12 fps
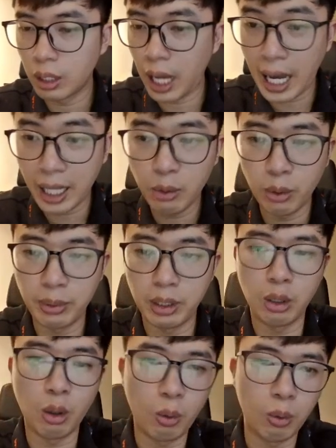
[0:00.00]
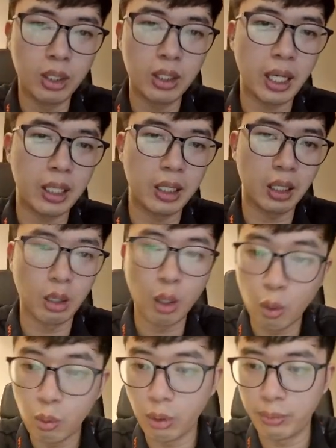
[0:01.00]
high will be a lower and the
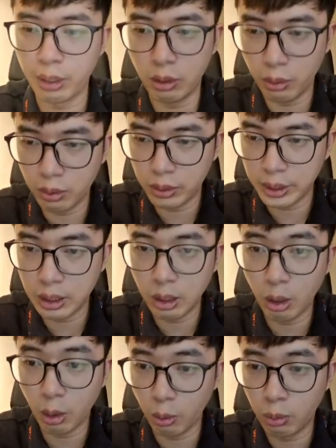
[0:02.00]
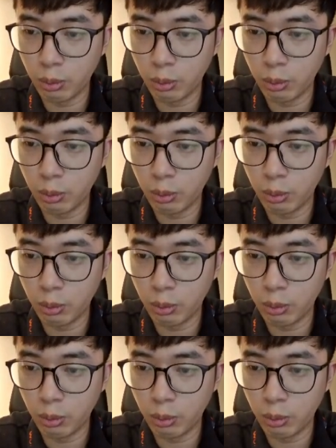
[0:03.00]
low will be always low.